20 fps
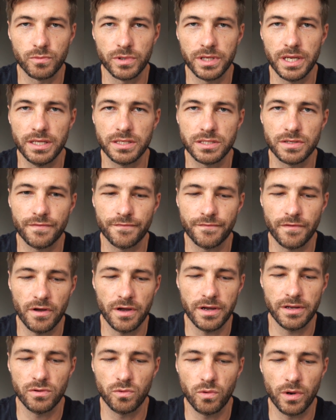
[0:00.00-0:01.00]
We need to
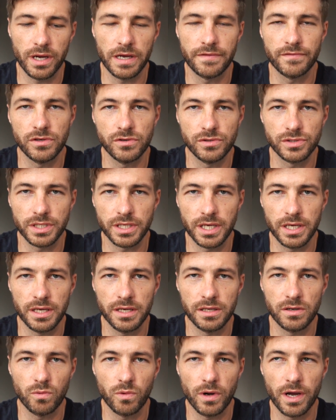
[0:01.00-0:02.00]
find a way of using it
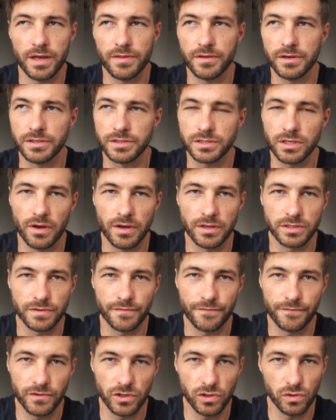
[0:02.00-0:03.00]
in a way that is going to
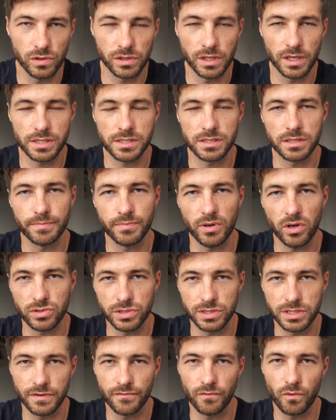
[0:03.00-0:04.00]
fuel us in a
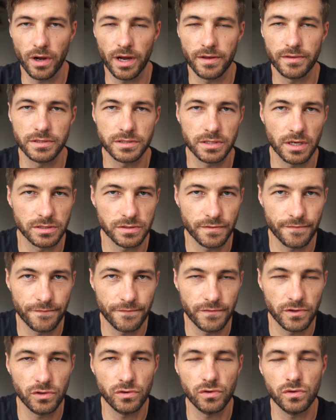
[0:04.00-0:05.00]
positive way, that is going to
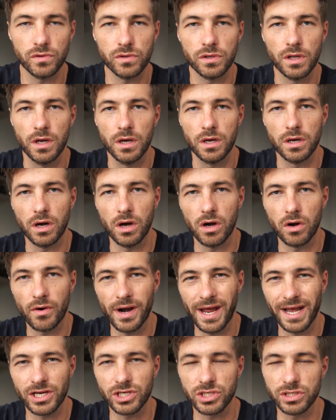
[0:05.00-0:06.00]
fuel our
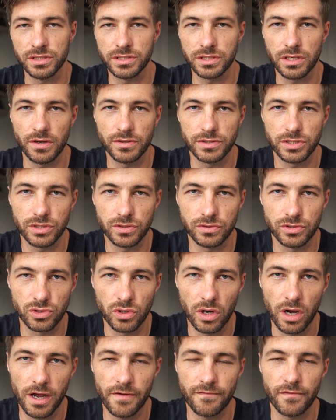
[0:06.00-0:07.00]
action, is going to
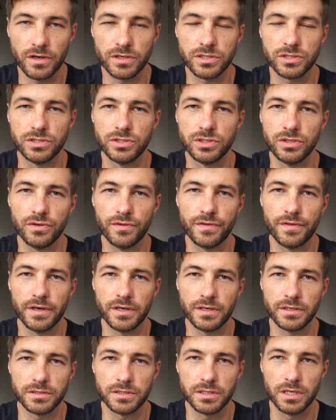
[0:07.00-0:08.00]
drive us to do
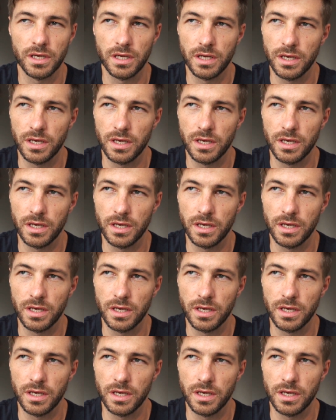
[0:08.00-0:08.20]
things